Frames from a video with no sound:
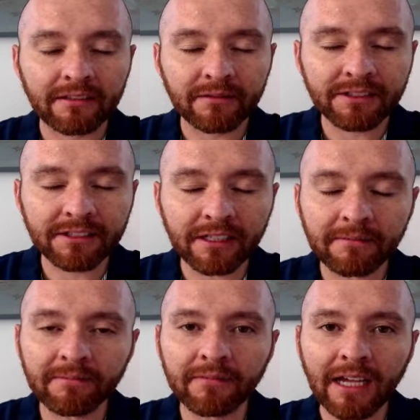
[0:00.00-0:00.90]

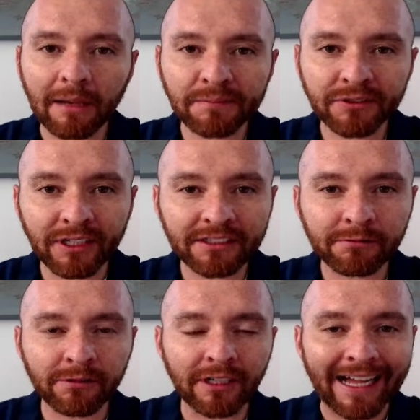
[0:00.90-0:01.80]
some abstracts
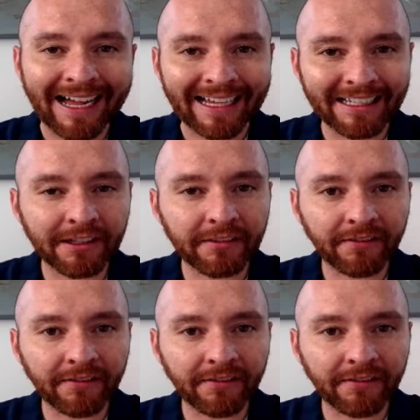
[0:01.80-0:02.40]
will hide the